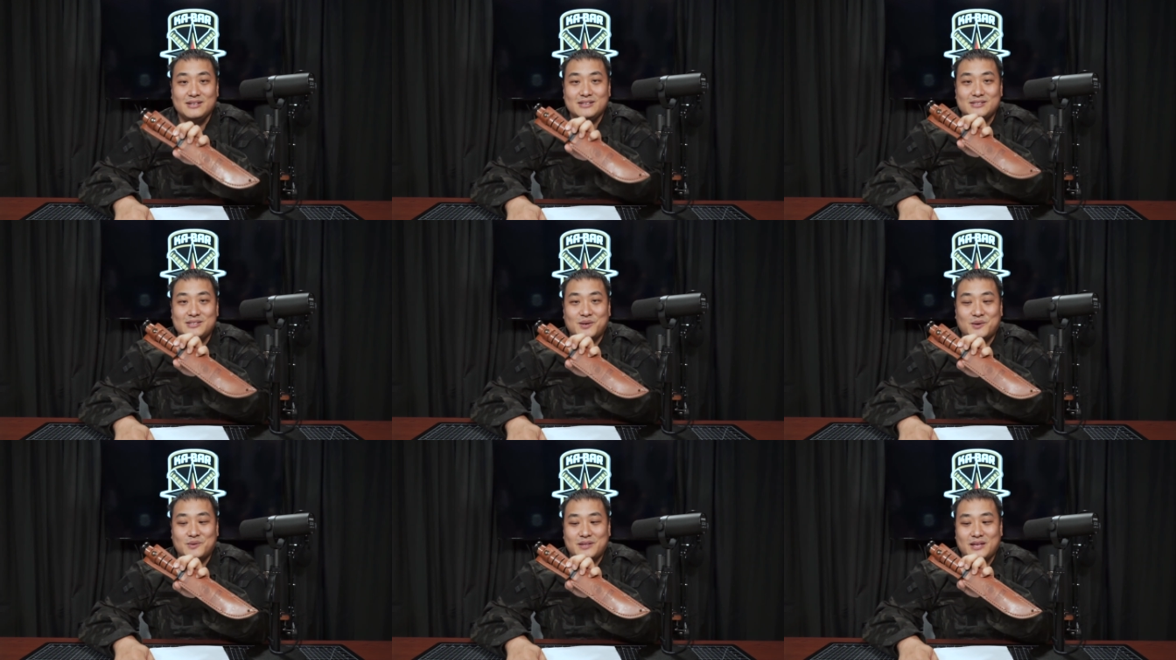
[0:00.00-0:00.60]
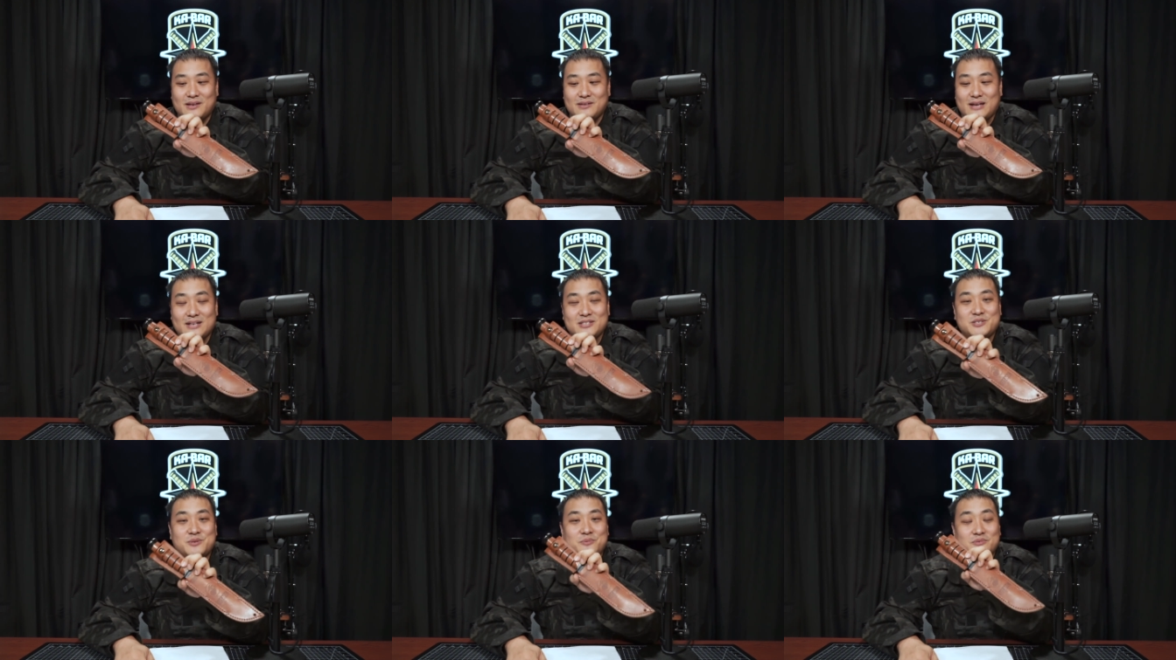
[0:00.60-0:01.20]
So that
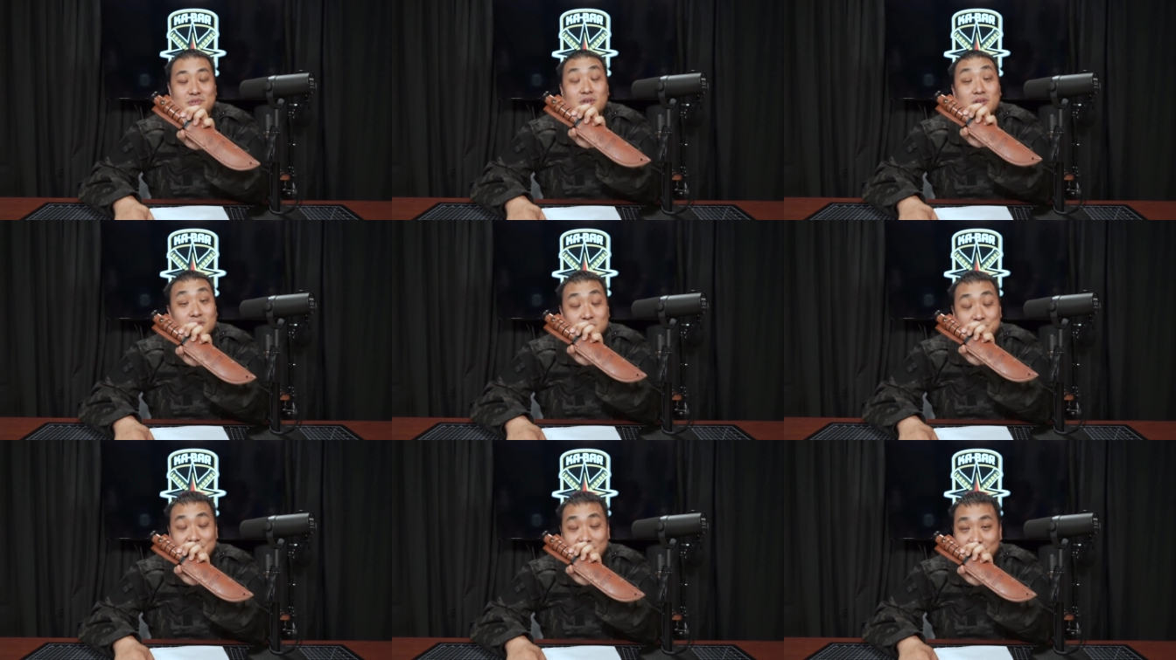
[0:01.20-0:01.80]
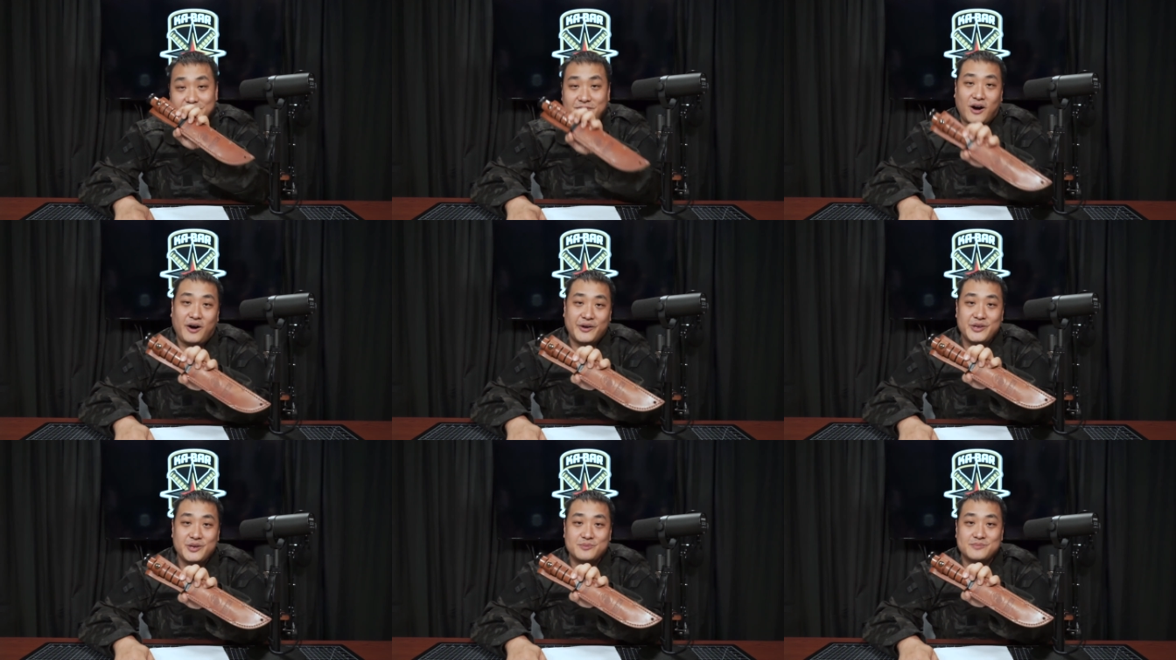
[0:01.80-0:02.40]
should speak
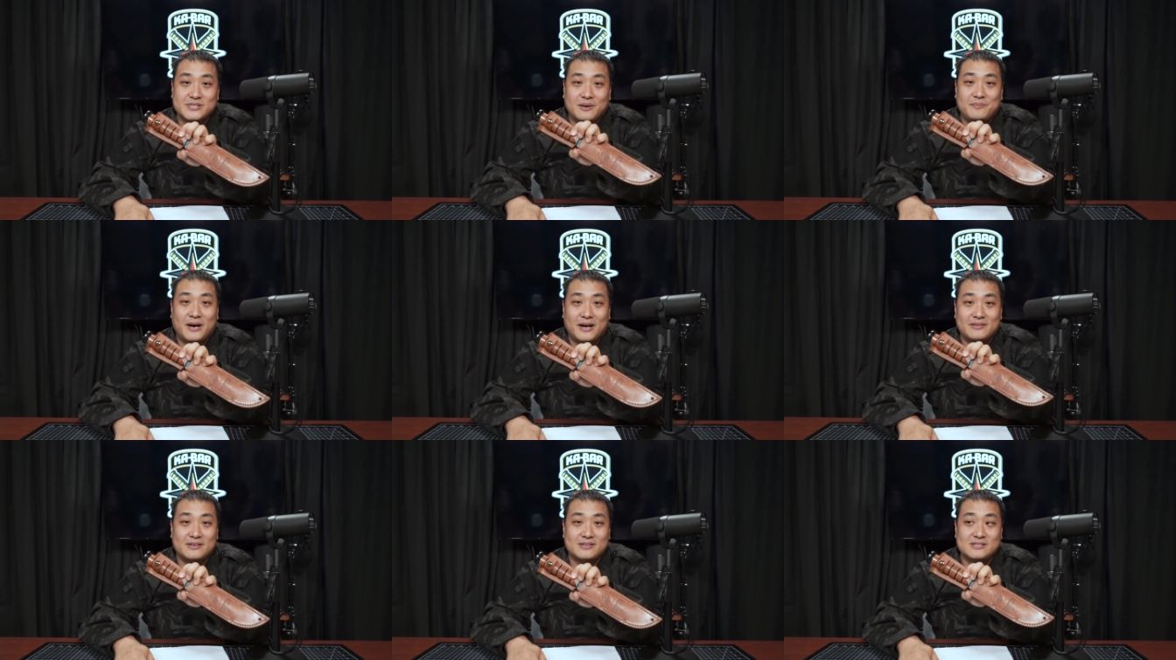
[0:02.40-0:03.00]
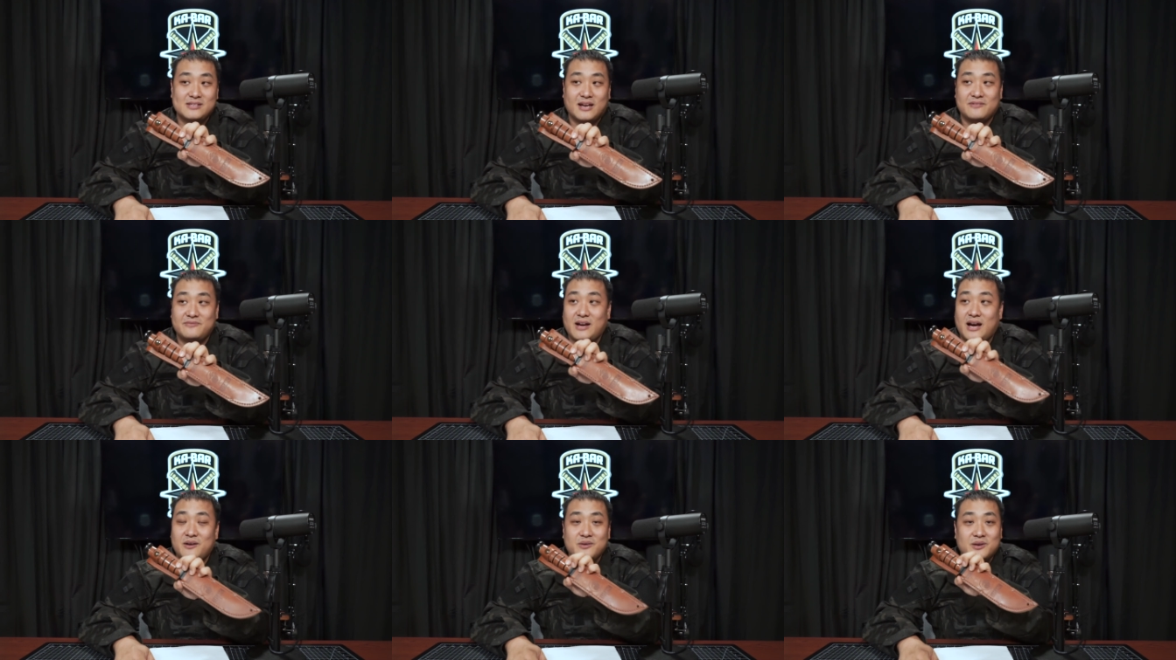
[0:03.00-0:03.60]
volumes about this knife.
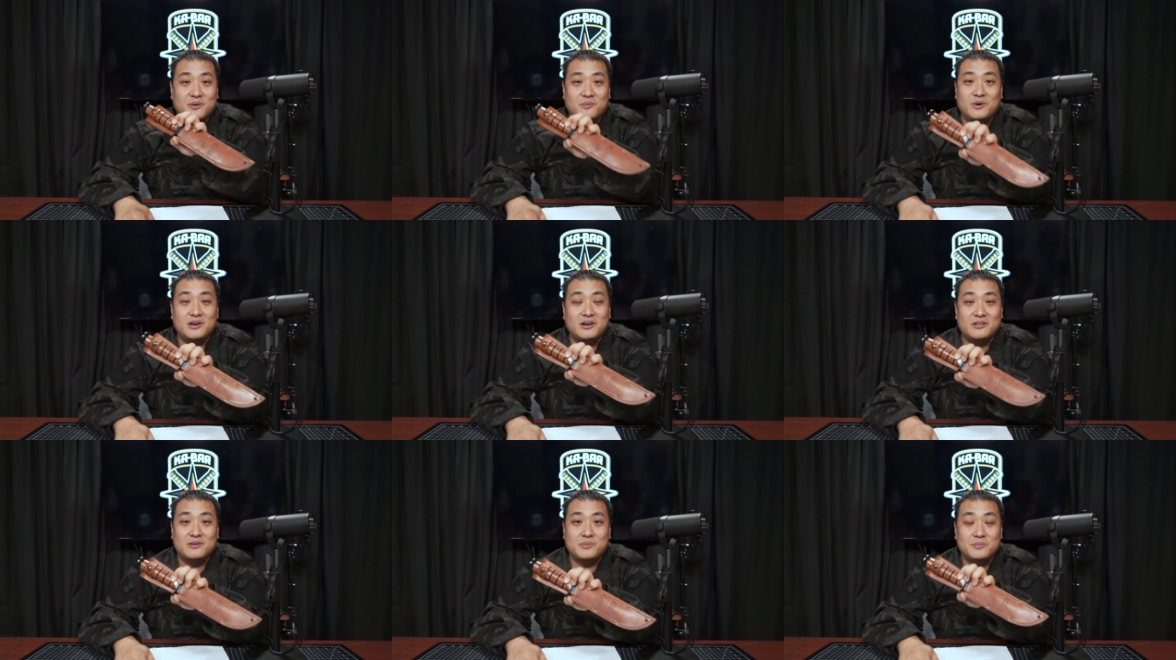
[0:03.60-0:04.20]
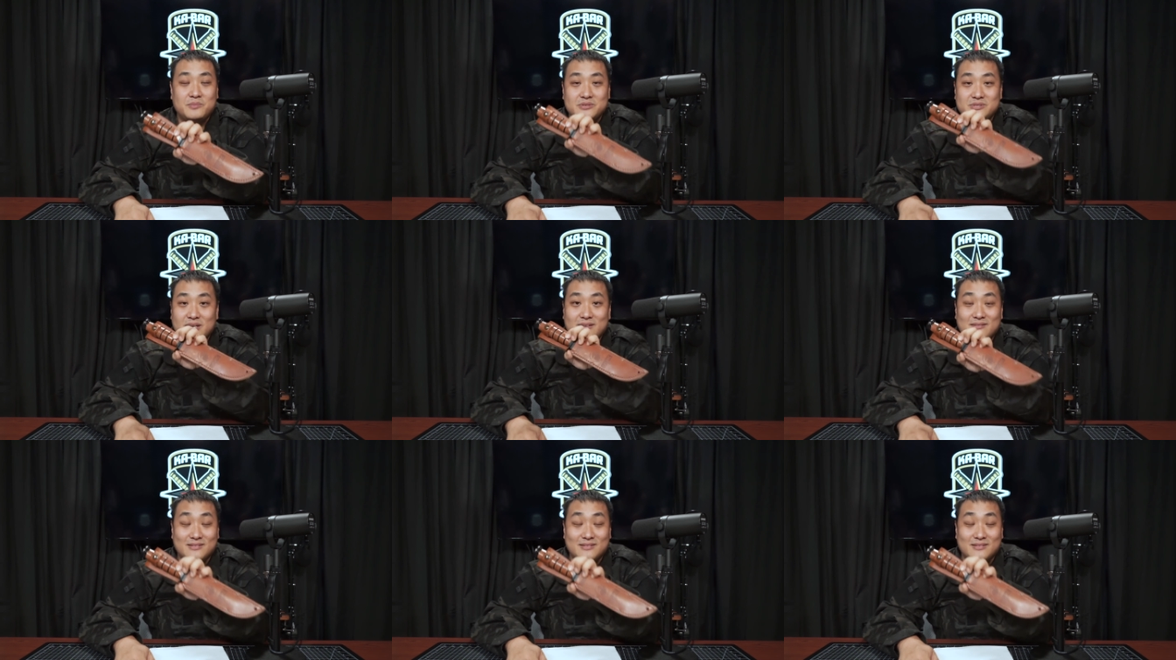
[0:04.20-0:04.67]
I don't care what other people say.